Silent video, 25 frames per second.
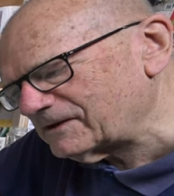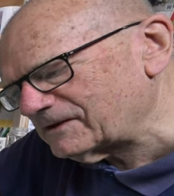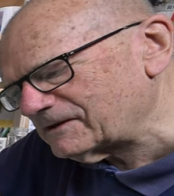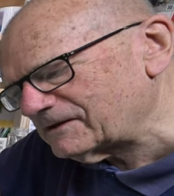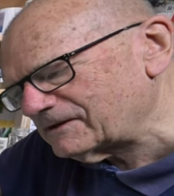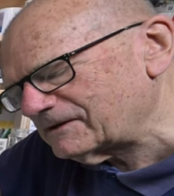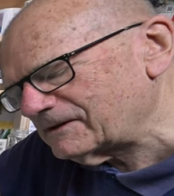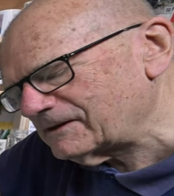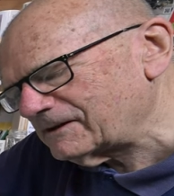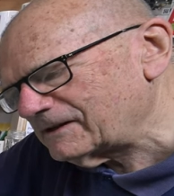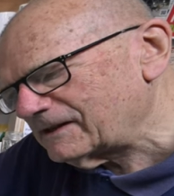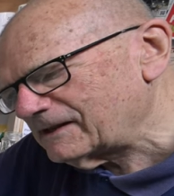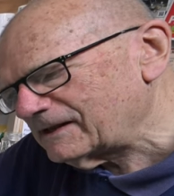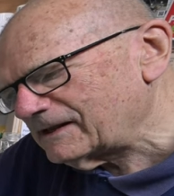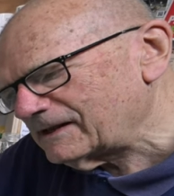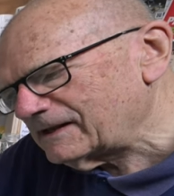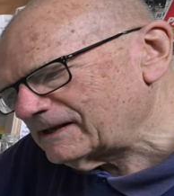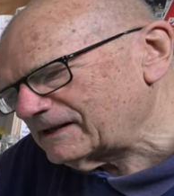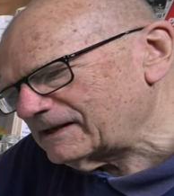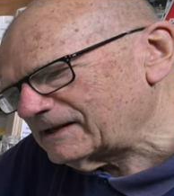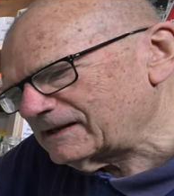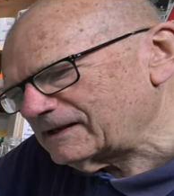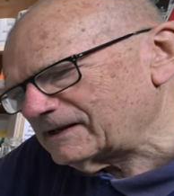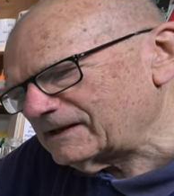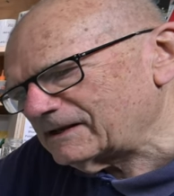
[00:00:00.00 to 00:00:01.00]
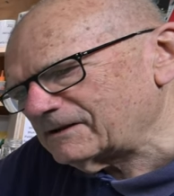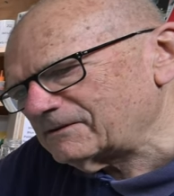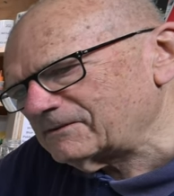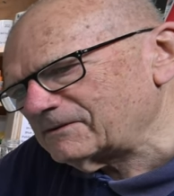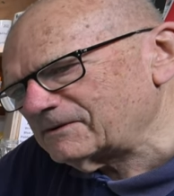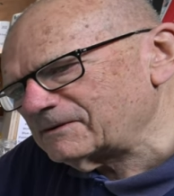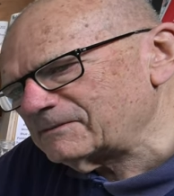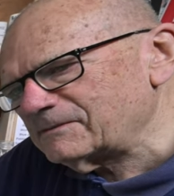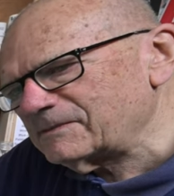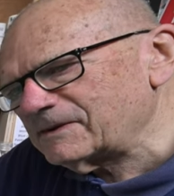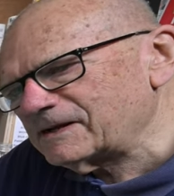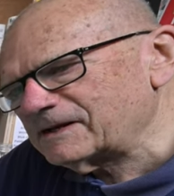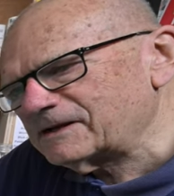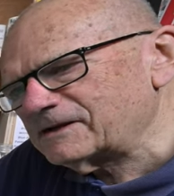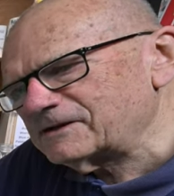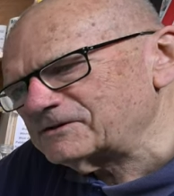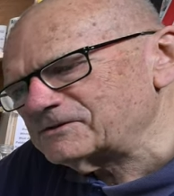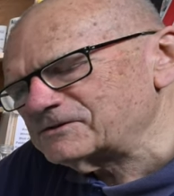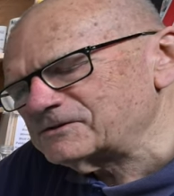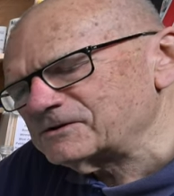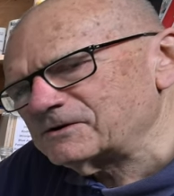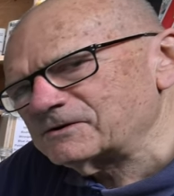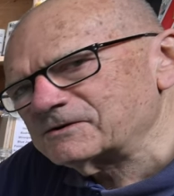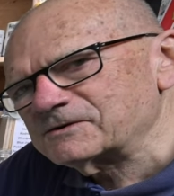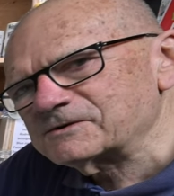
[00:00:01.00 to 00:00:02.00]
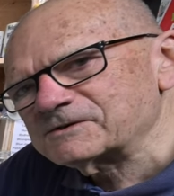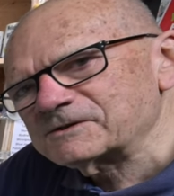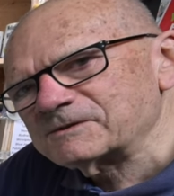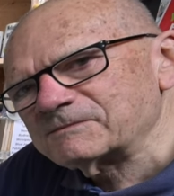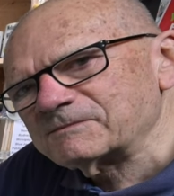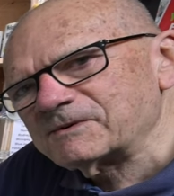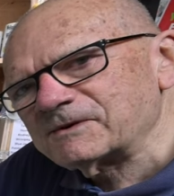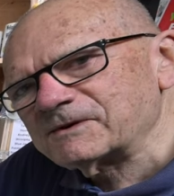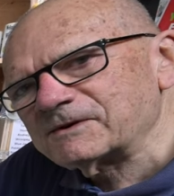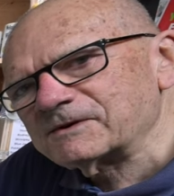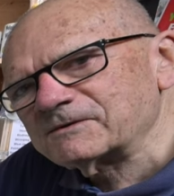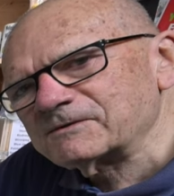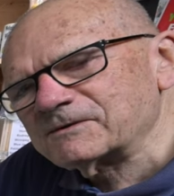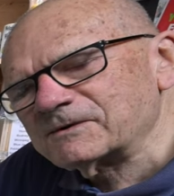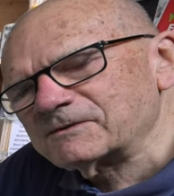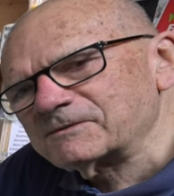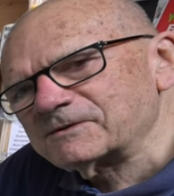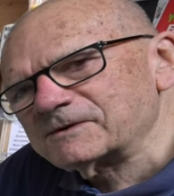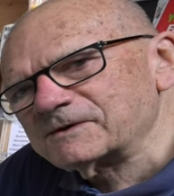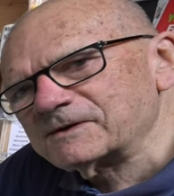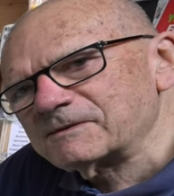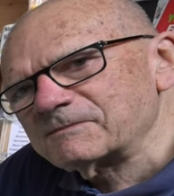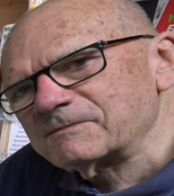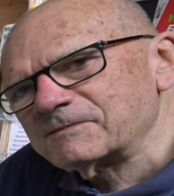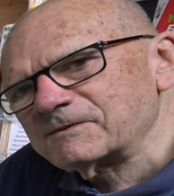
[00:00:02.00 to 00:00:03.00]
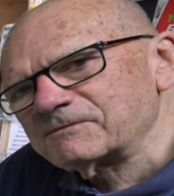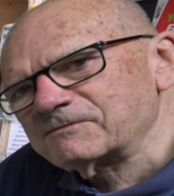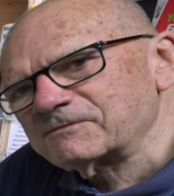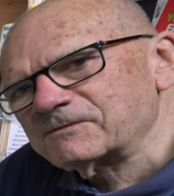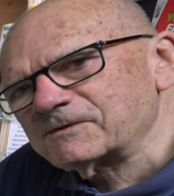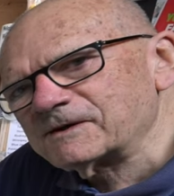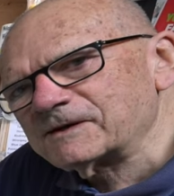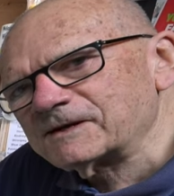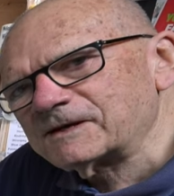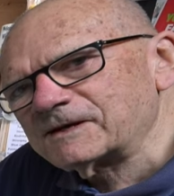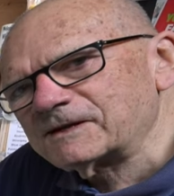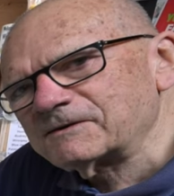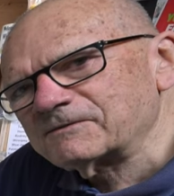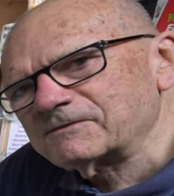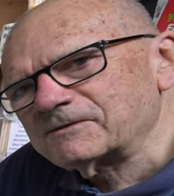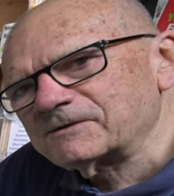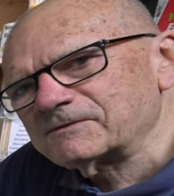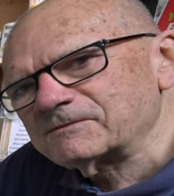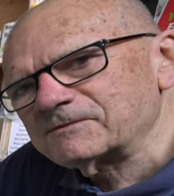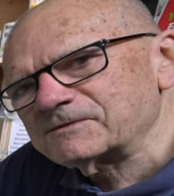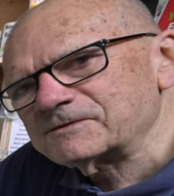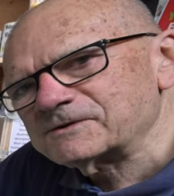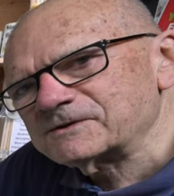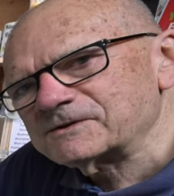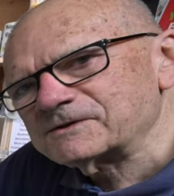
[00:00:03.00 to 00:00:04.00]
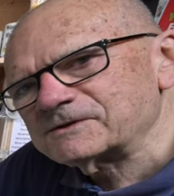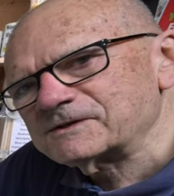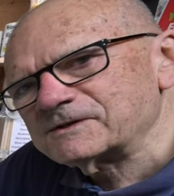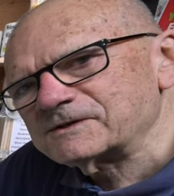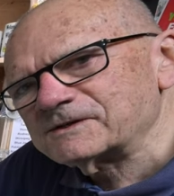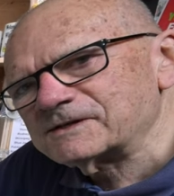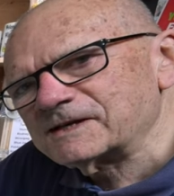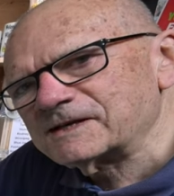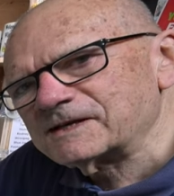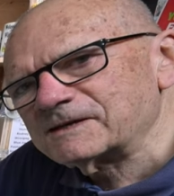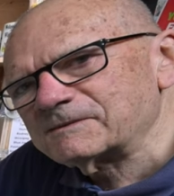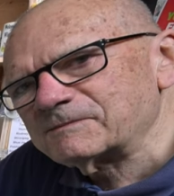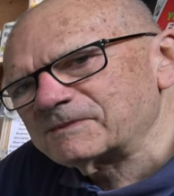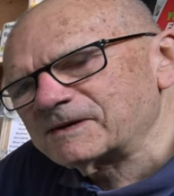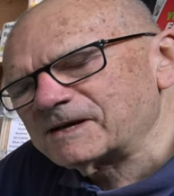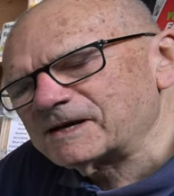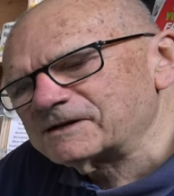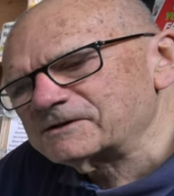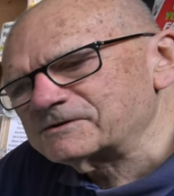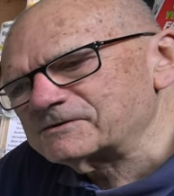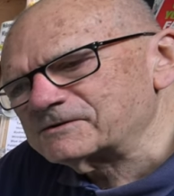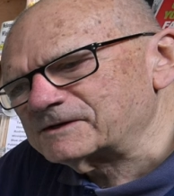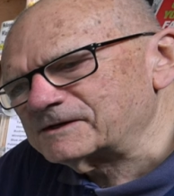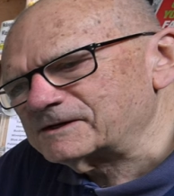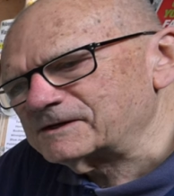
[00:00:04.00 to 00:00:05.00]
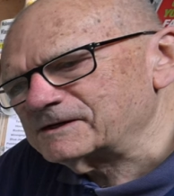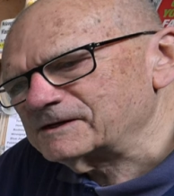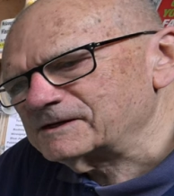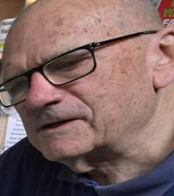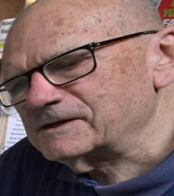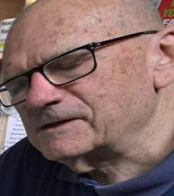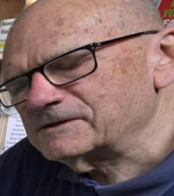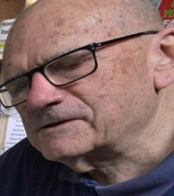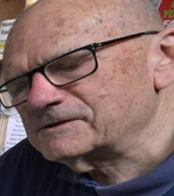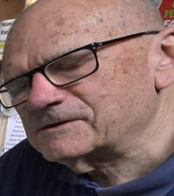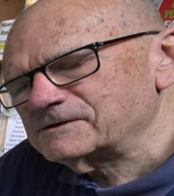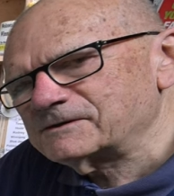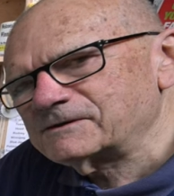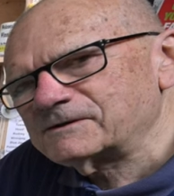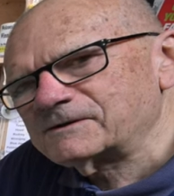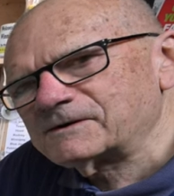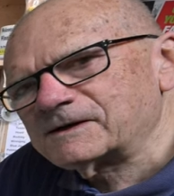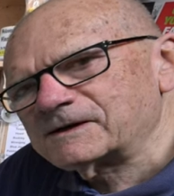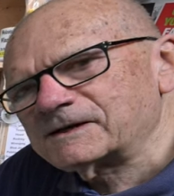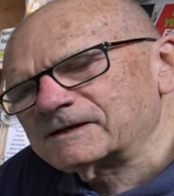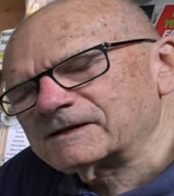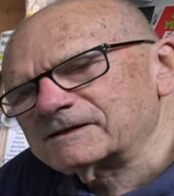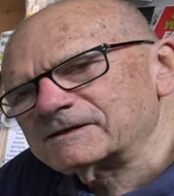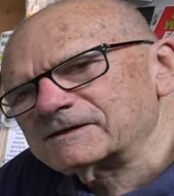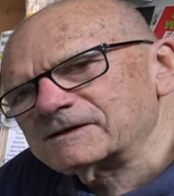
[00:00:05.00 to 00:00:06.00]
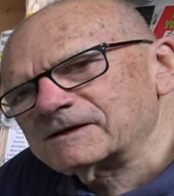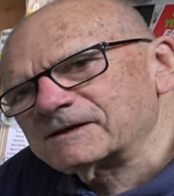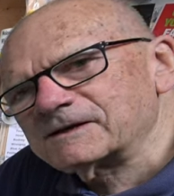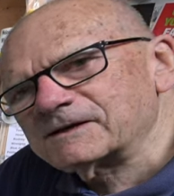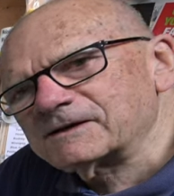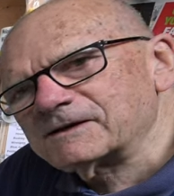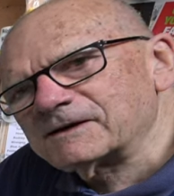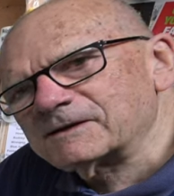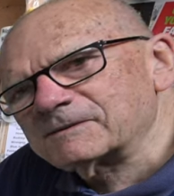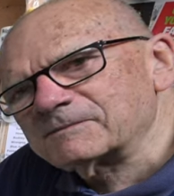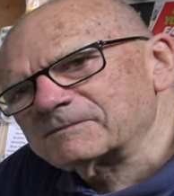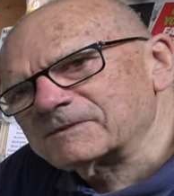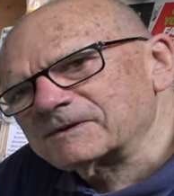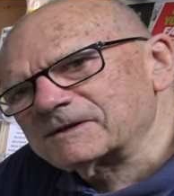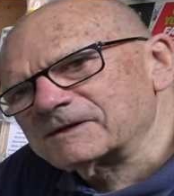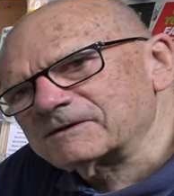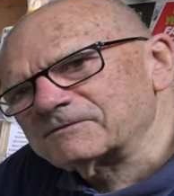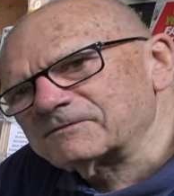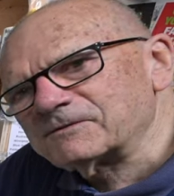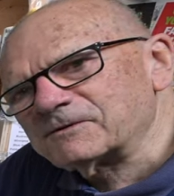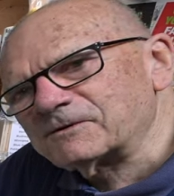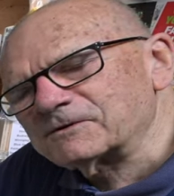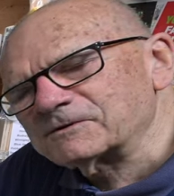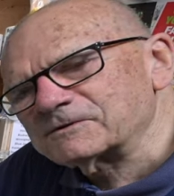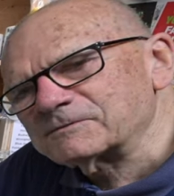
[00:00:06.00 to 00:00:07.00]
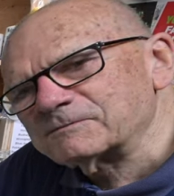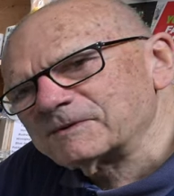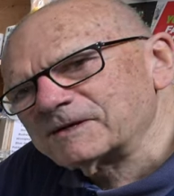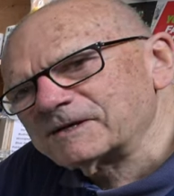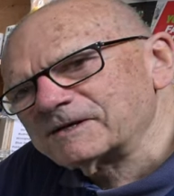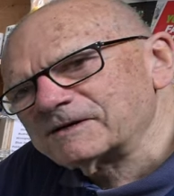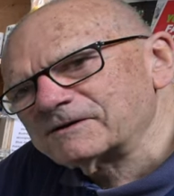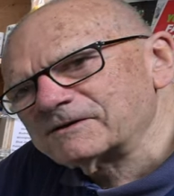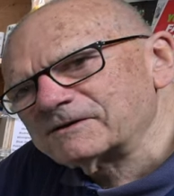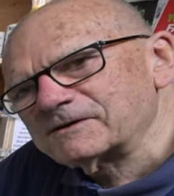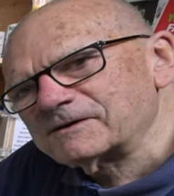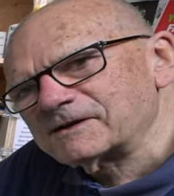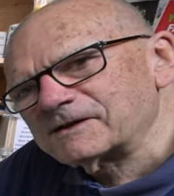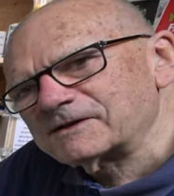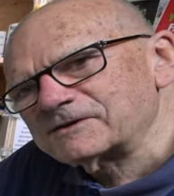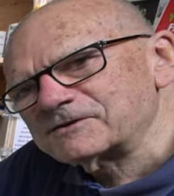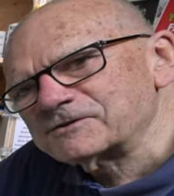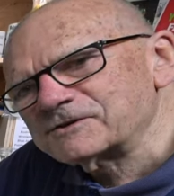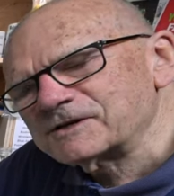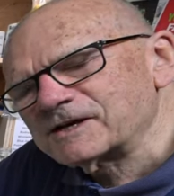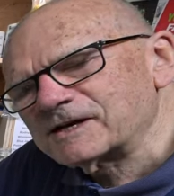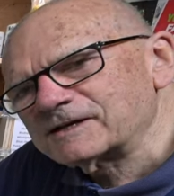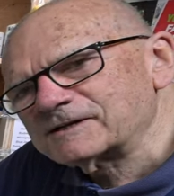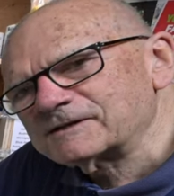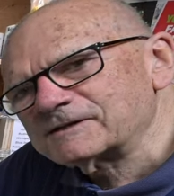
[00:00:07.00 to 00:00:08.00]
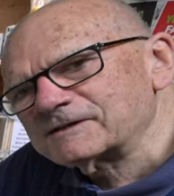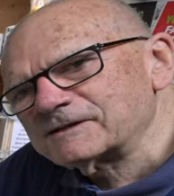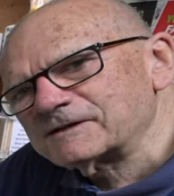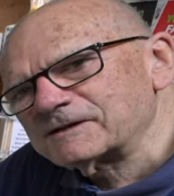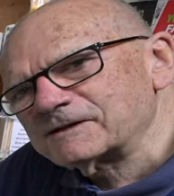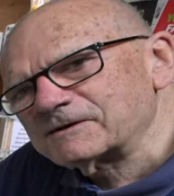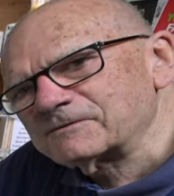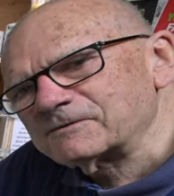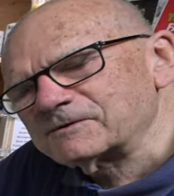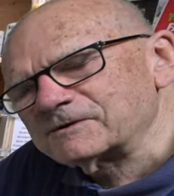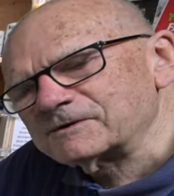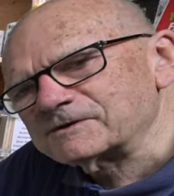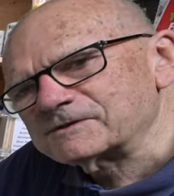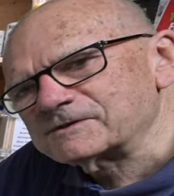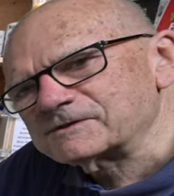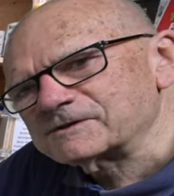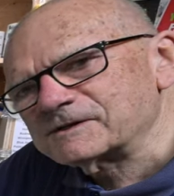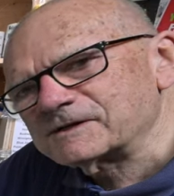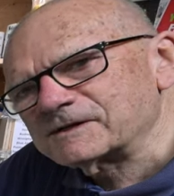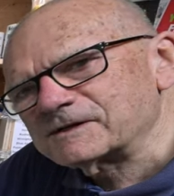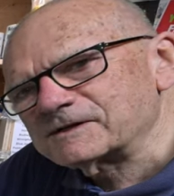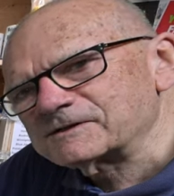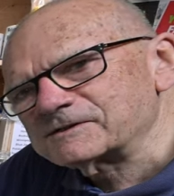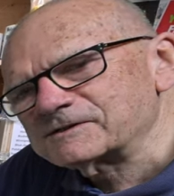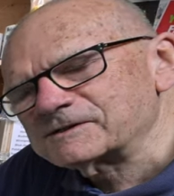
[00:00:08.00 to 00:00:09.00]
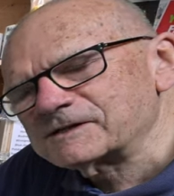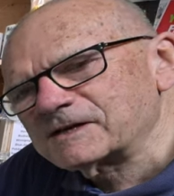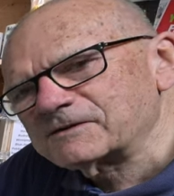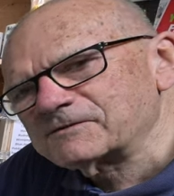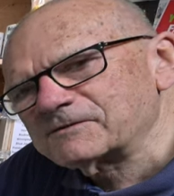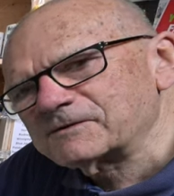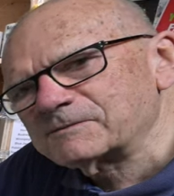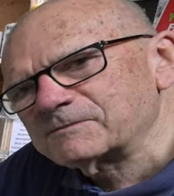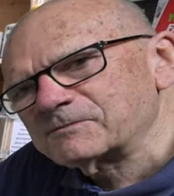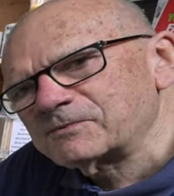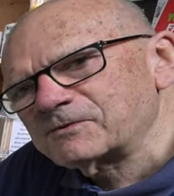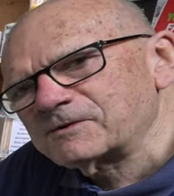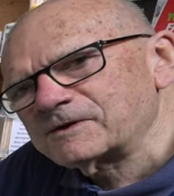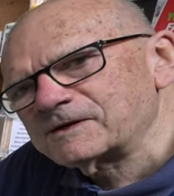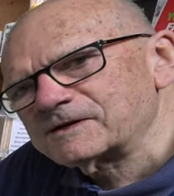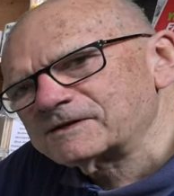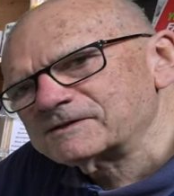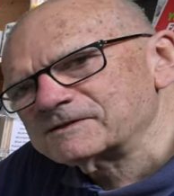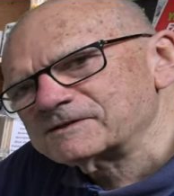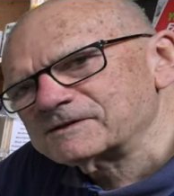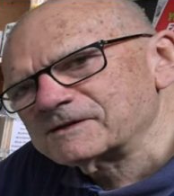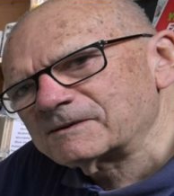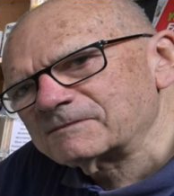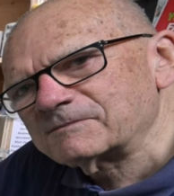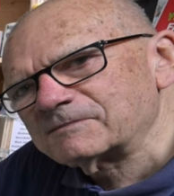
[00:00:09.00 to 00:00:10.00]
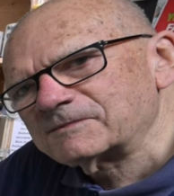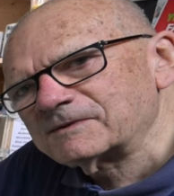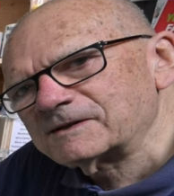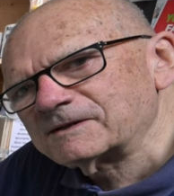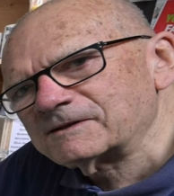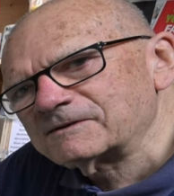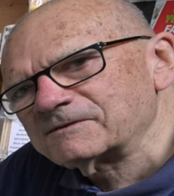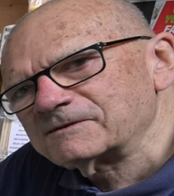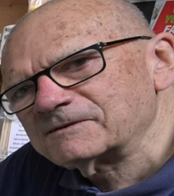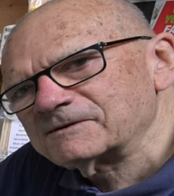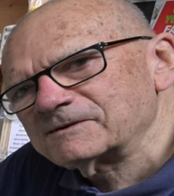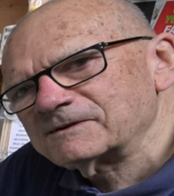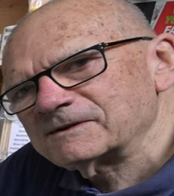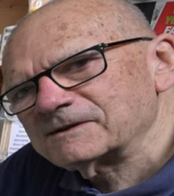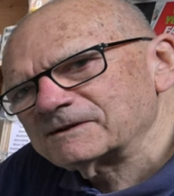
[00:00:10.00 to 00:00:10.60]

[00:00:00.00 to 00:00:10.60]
and and we were making jokes about, well, wouldn't it be funny if it was just a dead battery? So I, I got my voltmeter and I checked, and it was uh, 7 point something,